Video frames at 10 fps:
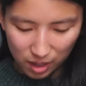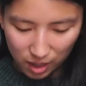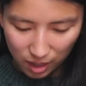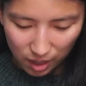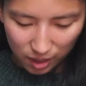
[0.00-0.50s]

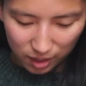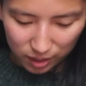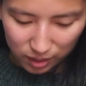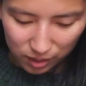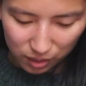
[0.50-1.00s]

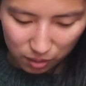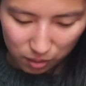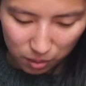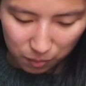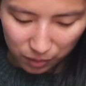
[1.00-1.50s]
And so
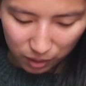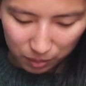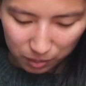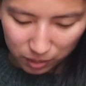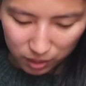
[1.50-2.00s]
hopefully I'll
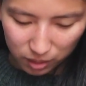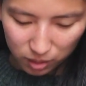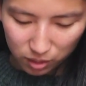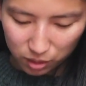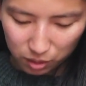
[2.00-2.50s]
be able
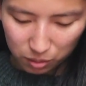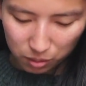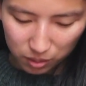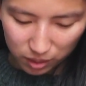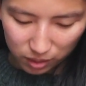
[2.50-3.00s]
to
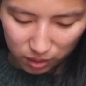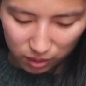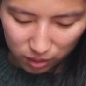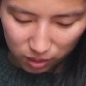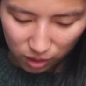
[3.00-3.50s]
do and
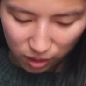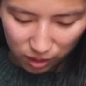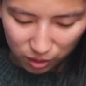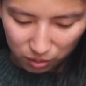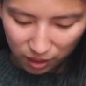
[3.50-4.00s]
start
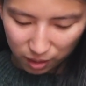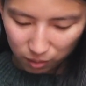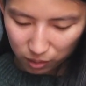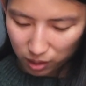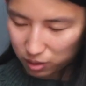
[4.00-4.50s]
and do that
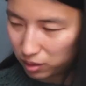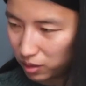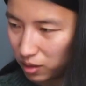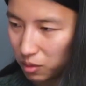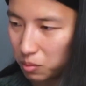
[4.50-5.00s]
over the
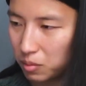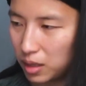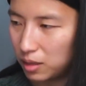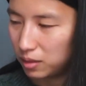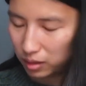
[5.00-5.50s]
holidays as
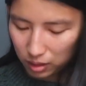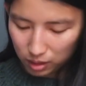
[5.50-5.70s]
well.